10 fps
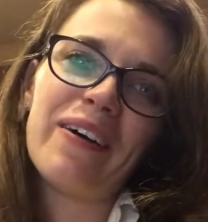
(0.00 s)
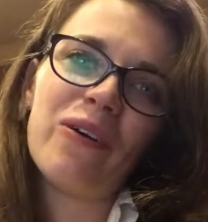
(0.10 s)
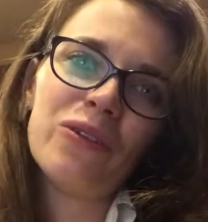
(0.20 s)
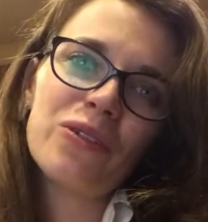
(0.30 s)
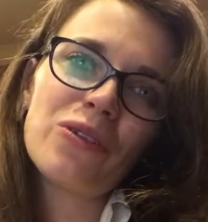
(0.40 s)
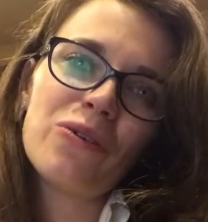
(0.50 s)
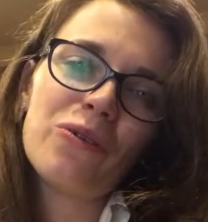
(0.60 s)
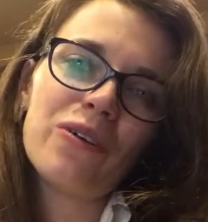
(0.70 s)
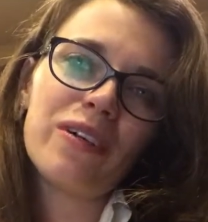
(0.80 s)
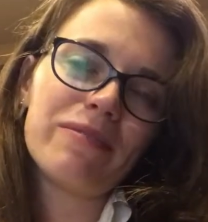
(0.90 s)

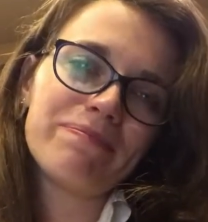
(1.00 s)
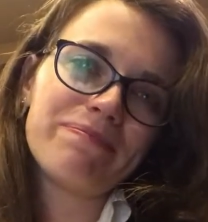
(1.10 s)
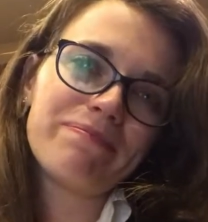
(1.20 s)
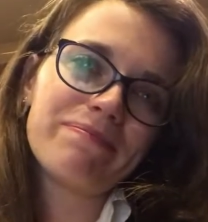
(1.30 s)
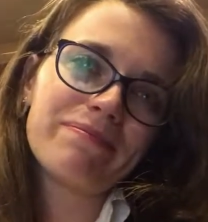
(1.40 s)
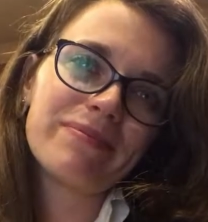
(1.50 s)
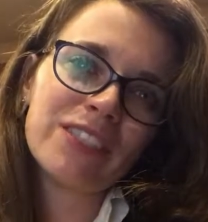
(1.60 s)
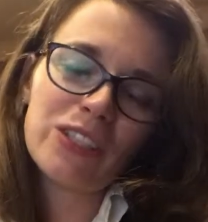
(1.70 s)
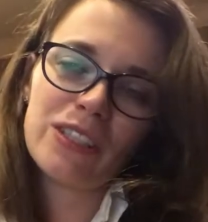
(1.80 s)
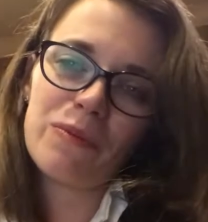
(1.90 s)
Also,
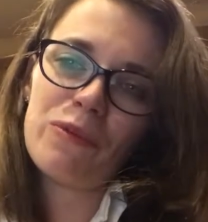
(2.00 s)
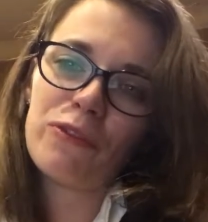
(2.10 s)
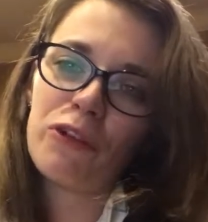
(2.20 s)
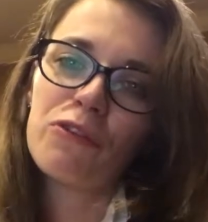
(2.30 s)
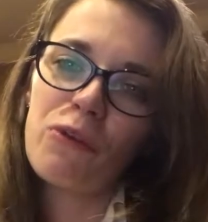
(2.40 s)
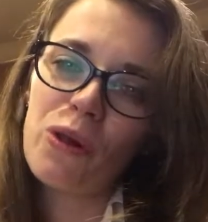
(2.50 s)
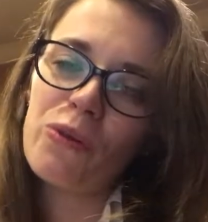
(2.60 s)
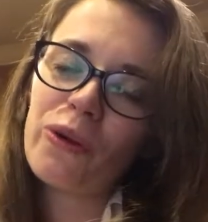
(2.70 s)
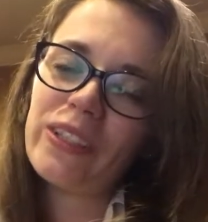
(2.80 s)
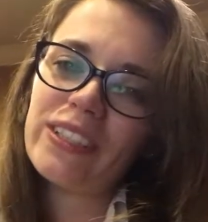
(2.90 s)
just some of your
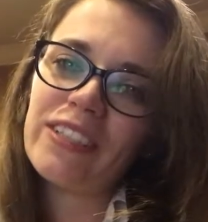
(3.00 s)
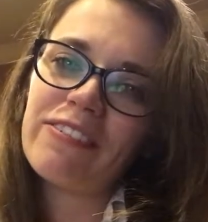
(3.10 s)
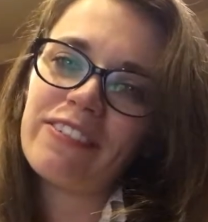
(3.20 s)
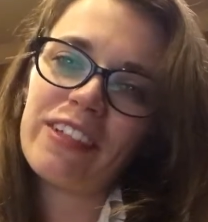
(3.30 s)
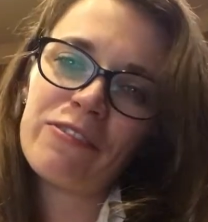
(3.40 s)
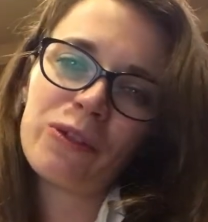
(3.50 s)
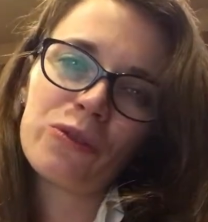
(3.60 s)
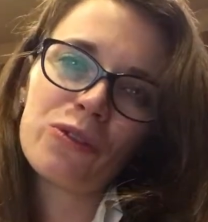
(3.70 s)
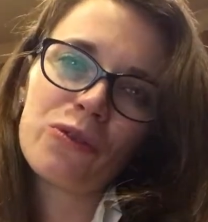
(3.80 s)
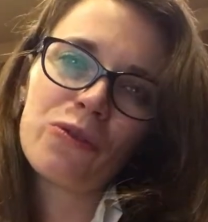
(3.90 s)
followers, if you
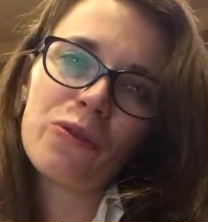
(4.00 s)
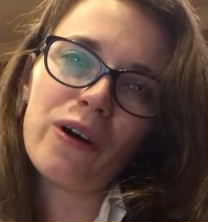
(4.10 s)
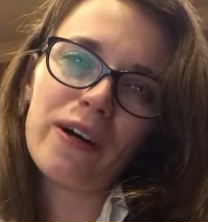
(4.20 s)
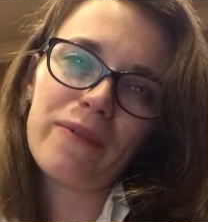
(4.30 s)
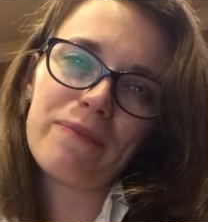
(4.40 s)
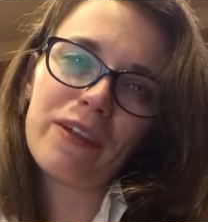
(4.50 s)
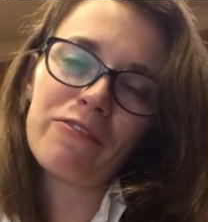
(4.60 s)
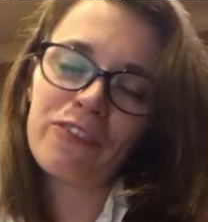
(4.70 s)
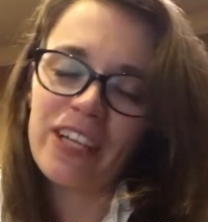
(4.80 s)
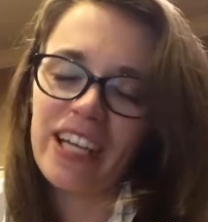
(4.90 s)
do a
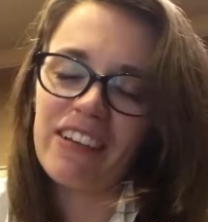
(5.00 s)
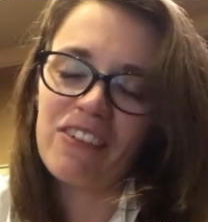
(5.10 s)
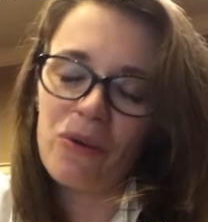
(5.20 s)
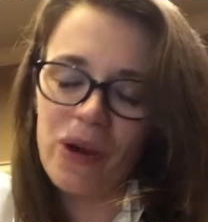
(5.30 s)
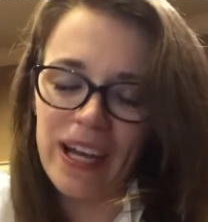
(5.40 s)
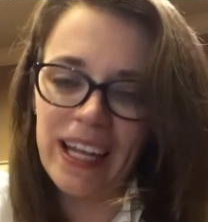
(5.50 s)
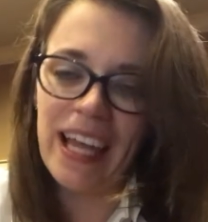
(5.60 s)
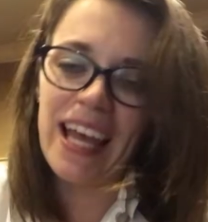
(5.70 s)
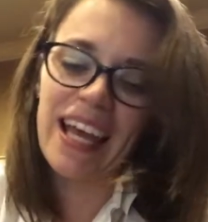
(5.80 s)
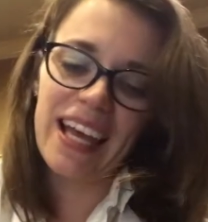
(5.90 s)
free giveaway
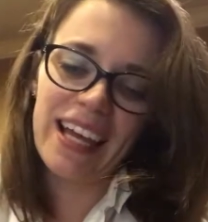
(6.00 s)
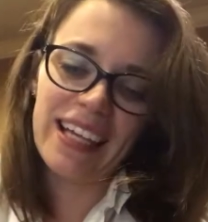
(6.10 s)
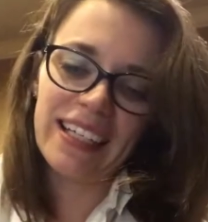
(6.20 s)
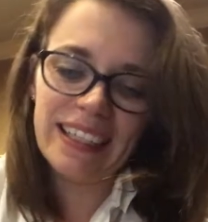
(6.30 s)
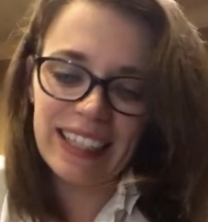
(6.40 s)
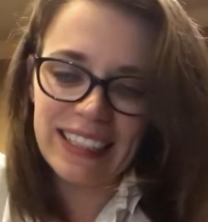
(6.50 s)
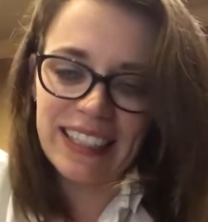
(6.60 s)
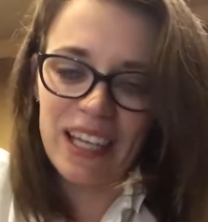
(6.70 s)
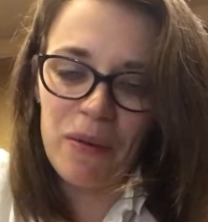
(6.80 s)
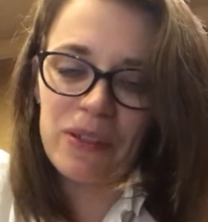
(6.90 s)
and they
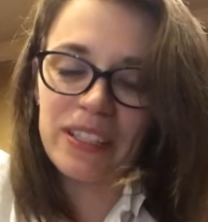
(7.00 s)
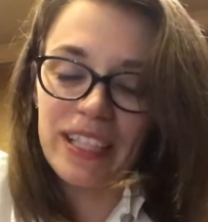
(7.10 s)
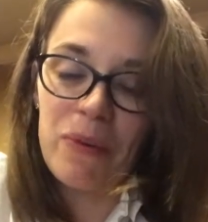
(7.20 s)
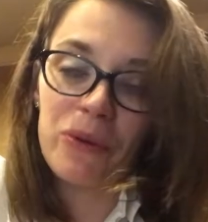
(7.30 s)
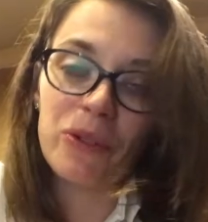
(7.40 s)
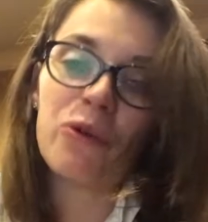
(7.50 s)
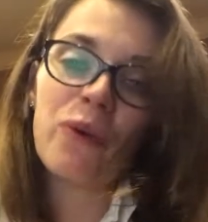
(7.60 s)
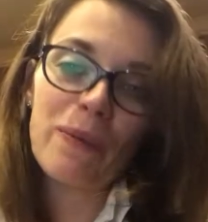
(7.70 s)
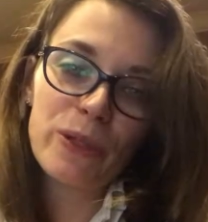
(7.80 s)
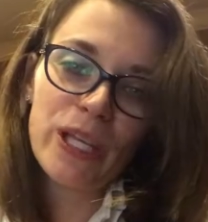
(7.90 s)
sign up on your
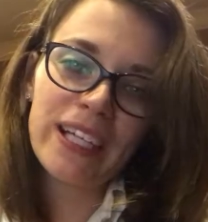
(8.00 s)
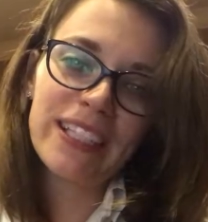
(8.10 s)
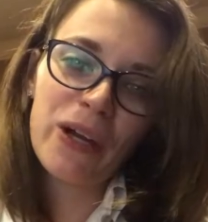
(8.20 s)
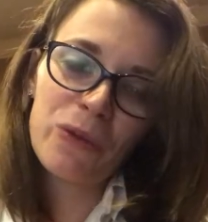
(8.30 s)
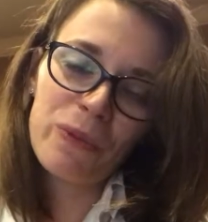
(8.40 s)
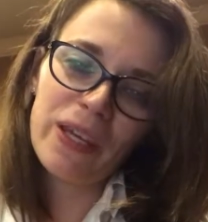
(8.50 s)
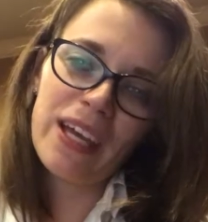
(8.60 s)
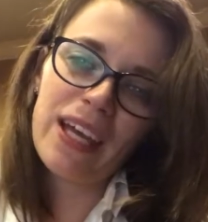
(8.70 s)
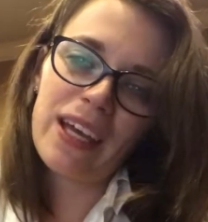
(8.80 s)
website, that could be